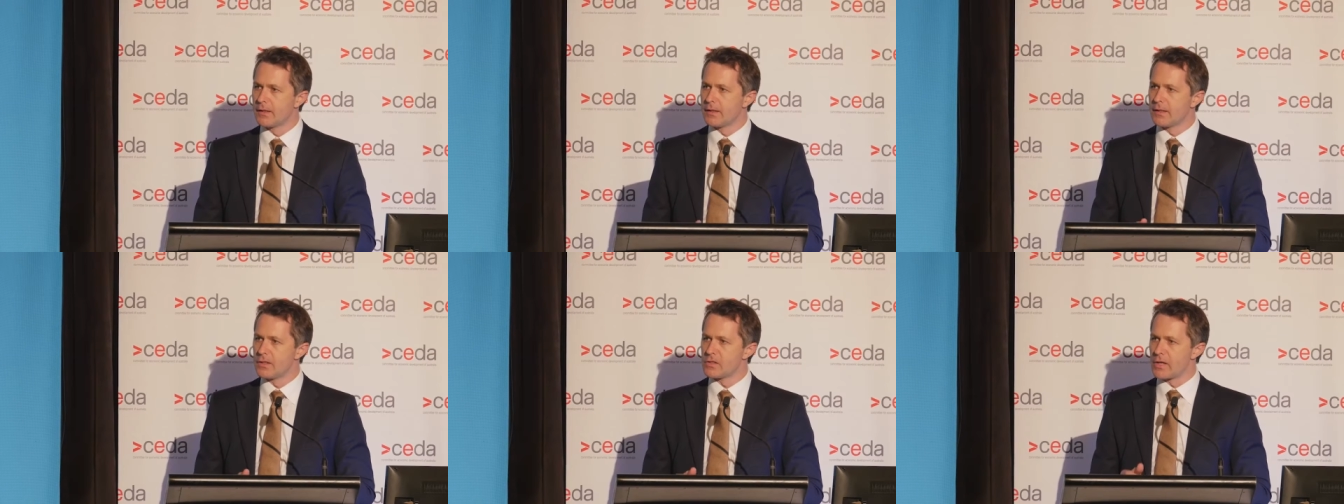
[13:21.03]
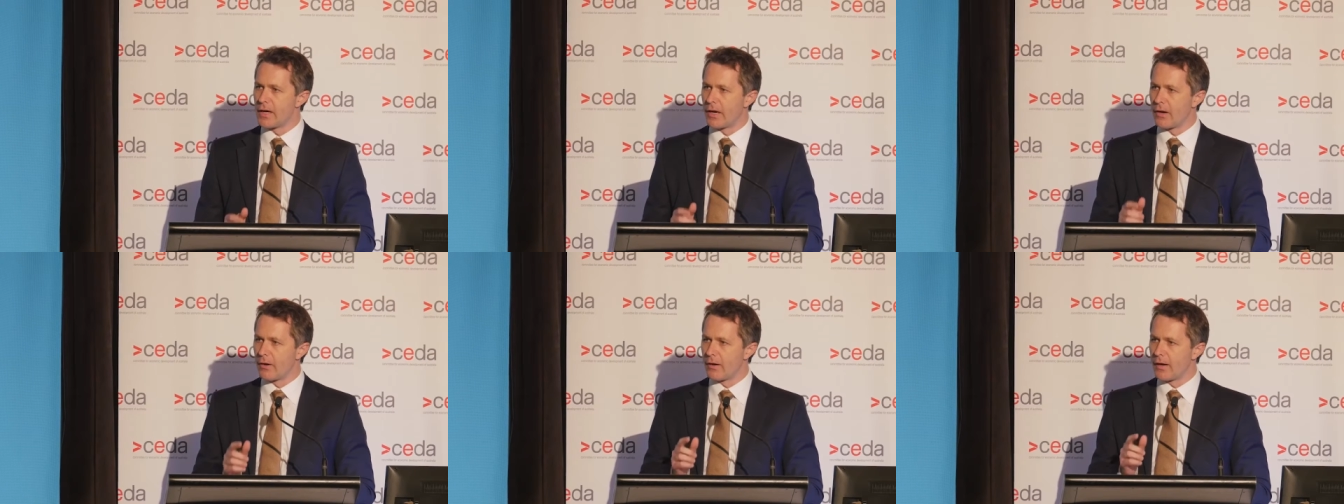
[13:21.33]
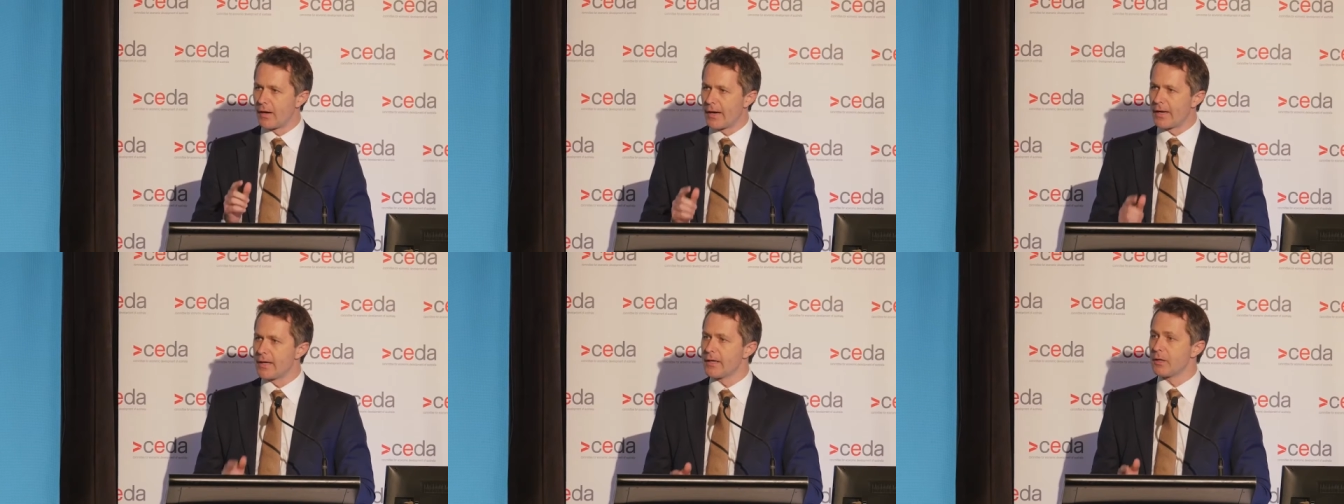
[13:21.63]
is now
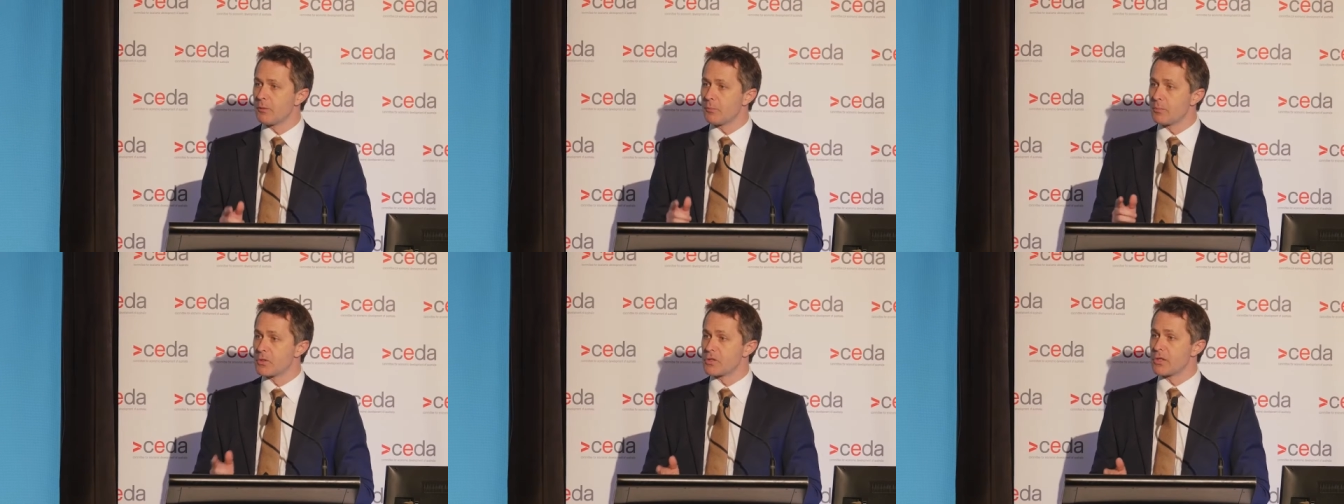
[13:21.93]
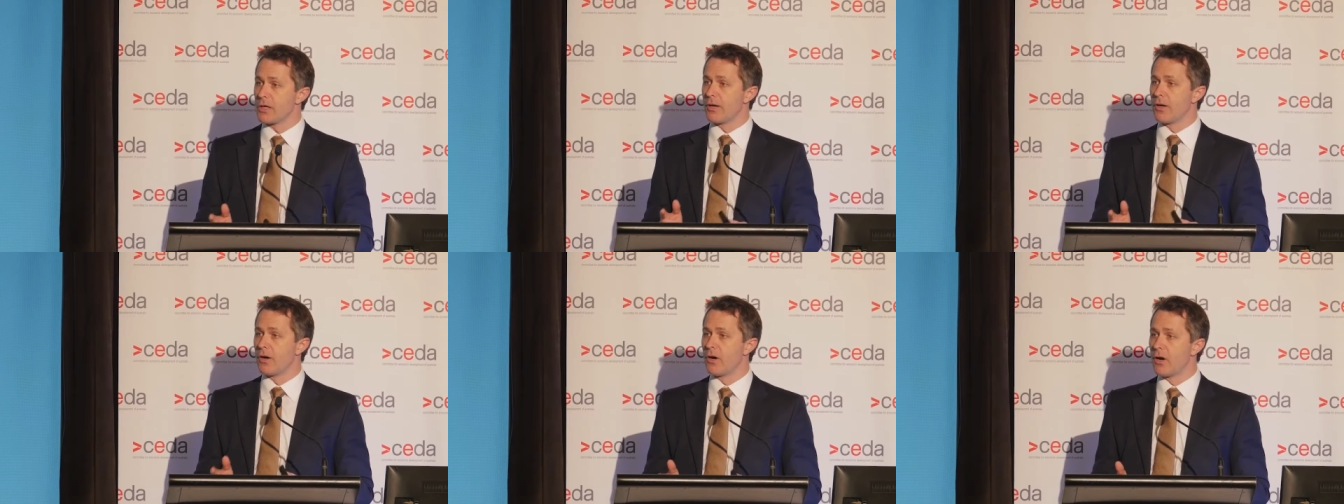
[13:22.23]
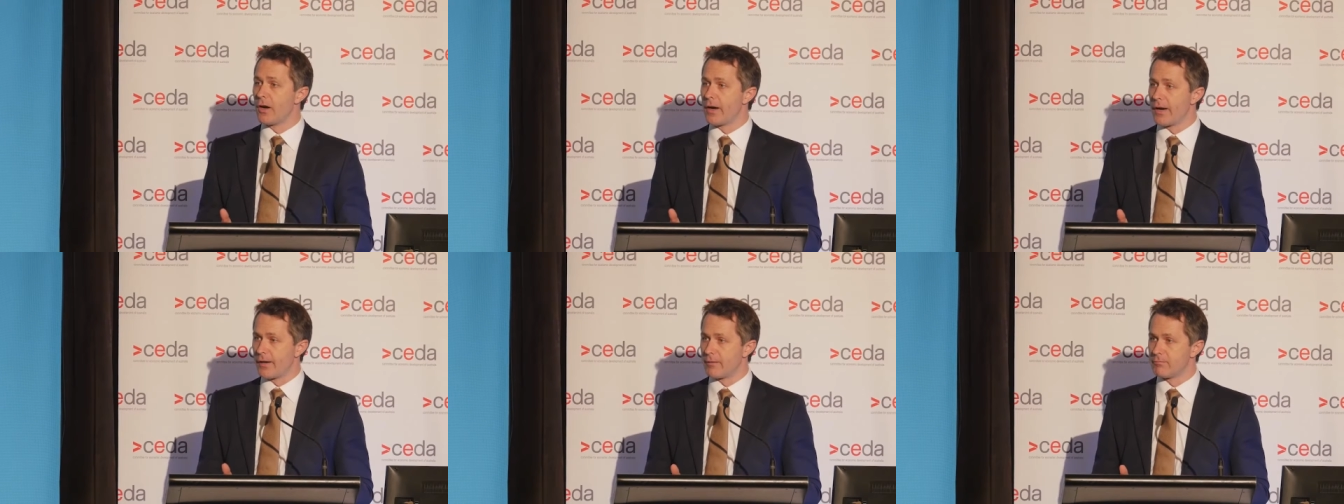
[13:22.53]
18%
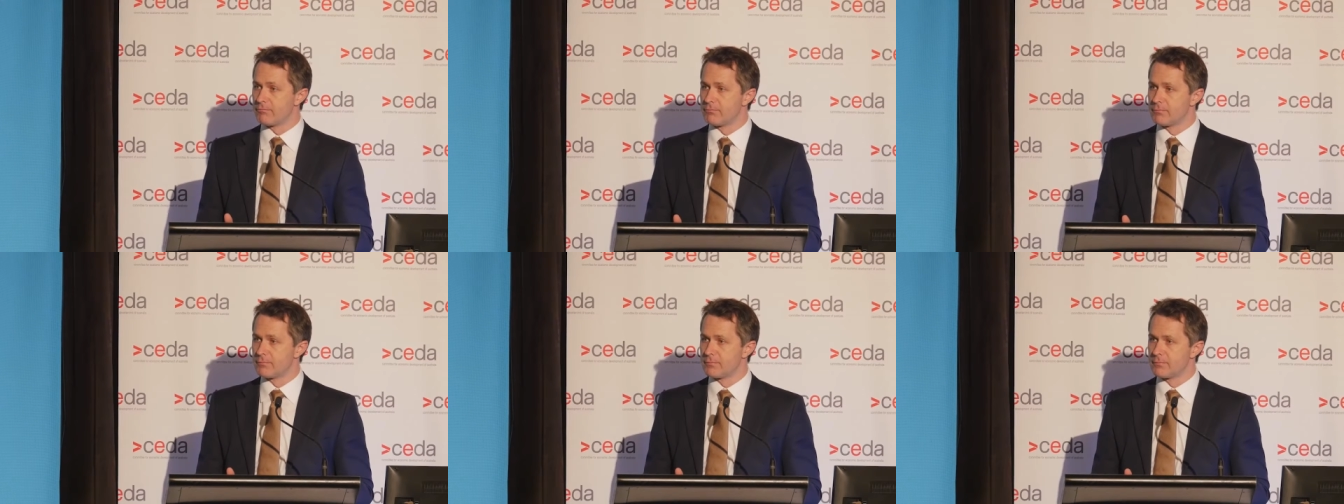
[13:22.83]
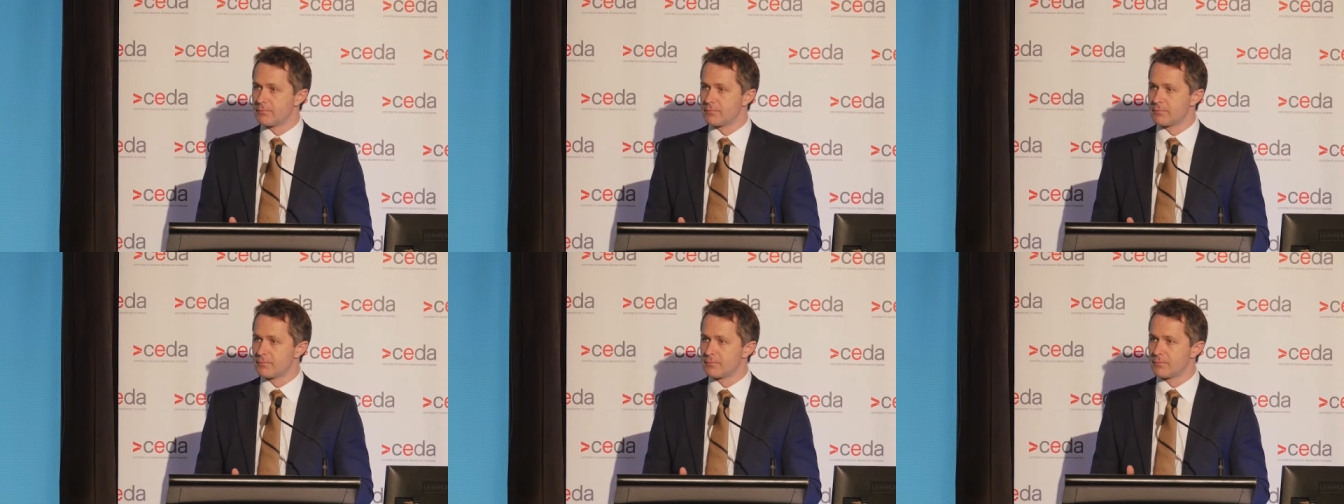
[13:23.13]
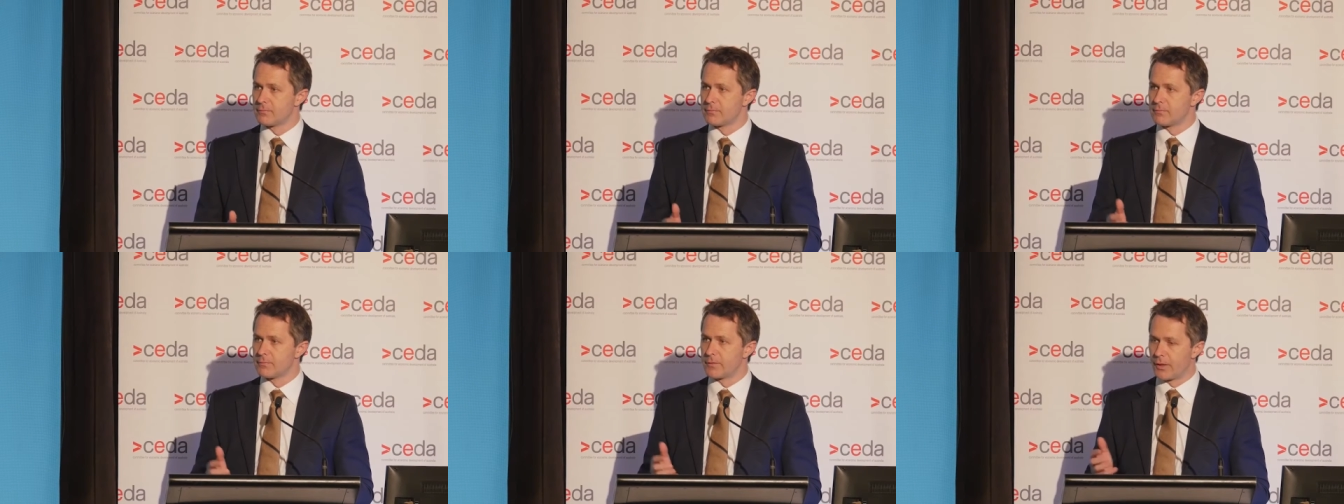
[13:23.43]
higher
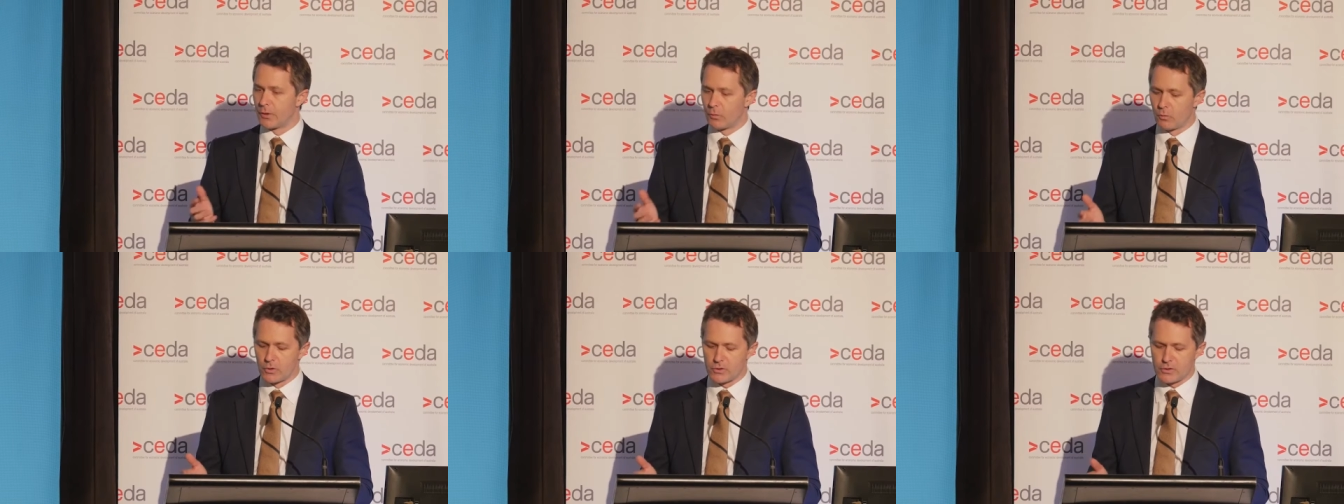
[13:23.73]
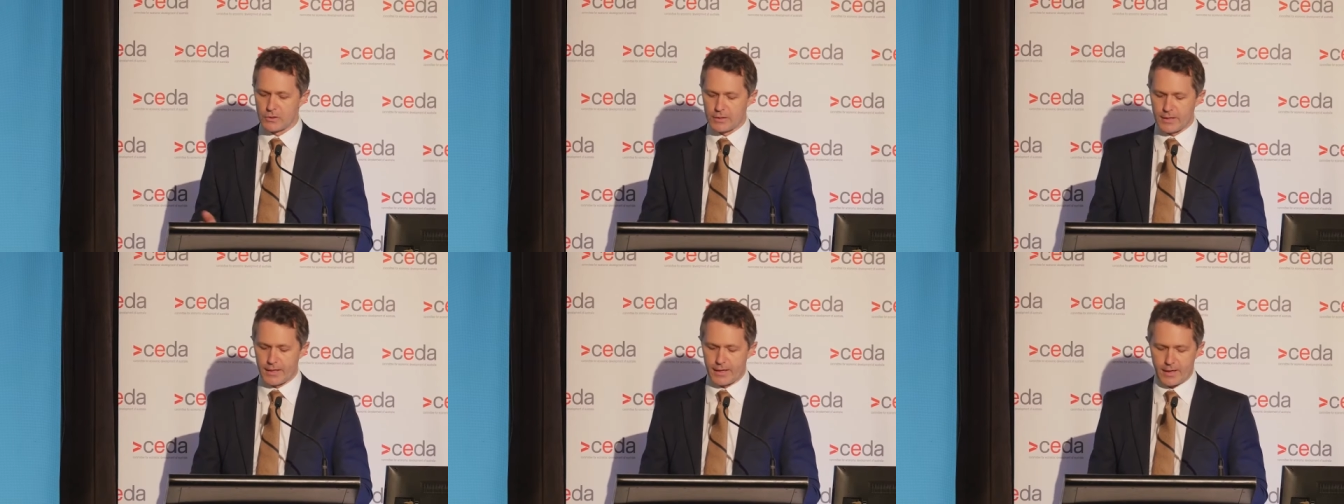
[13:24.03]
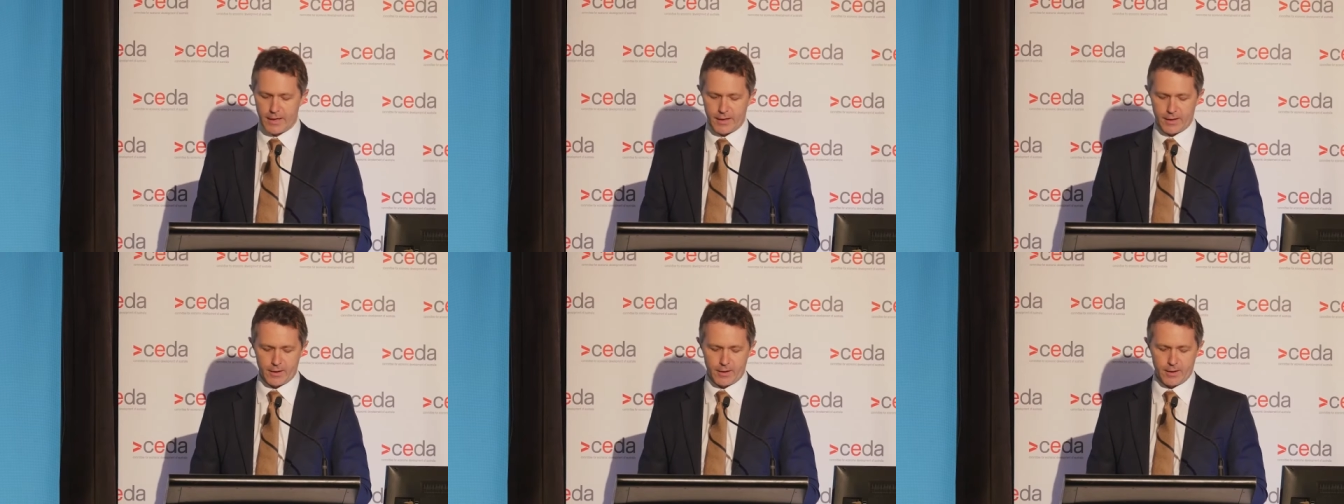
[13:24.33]
than it was a
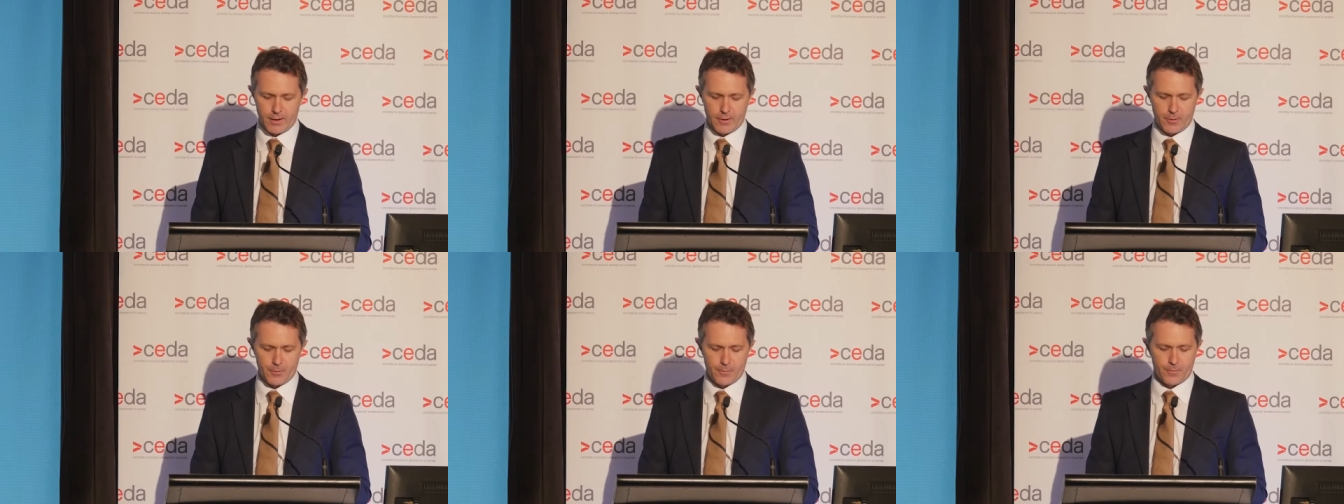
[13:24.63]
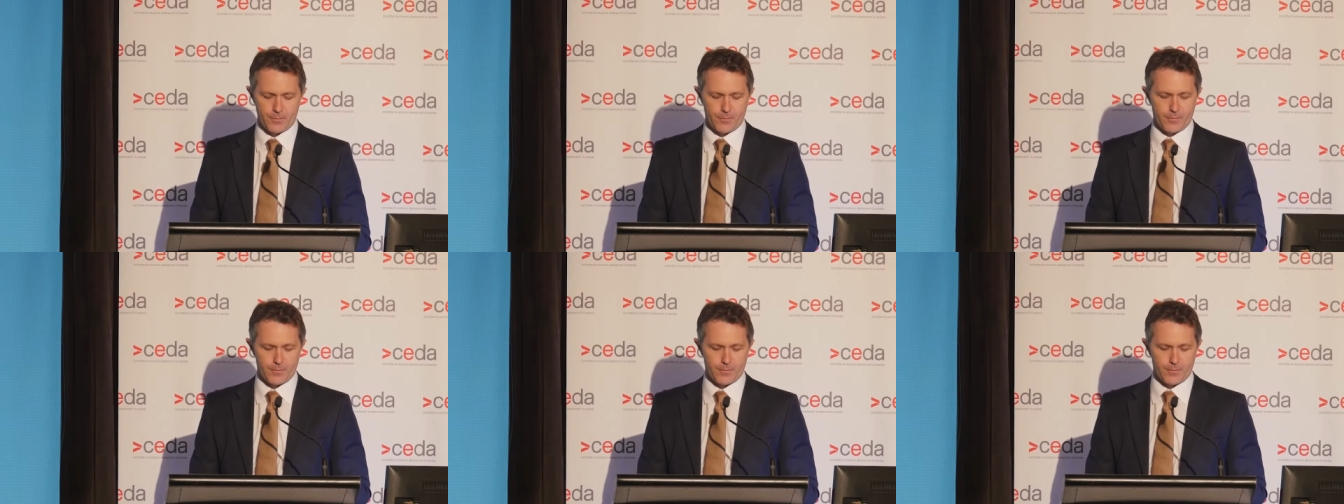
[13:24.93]
decade ago.